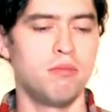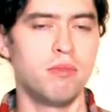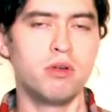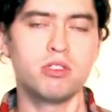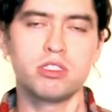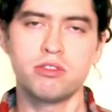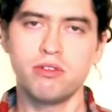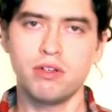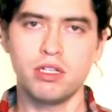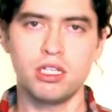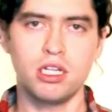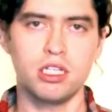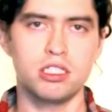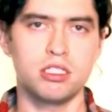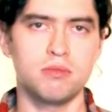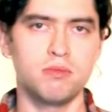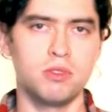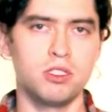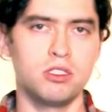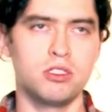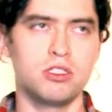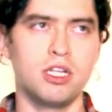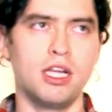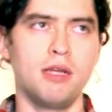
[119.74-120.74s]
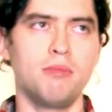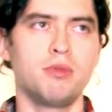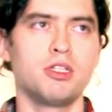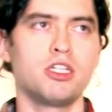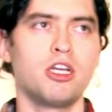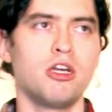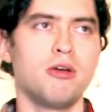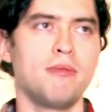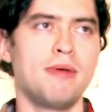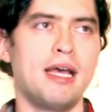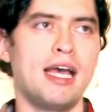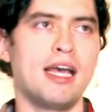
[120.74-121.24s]
Most of our customers are able to
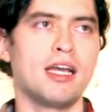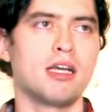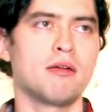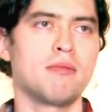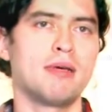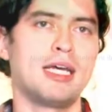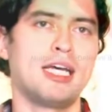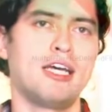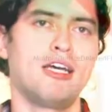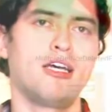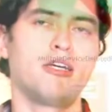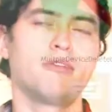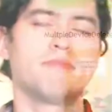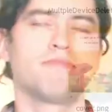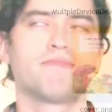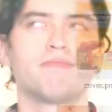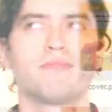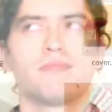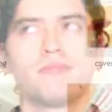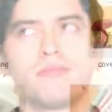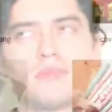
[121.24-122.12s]
go back about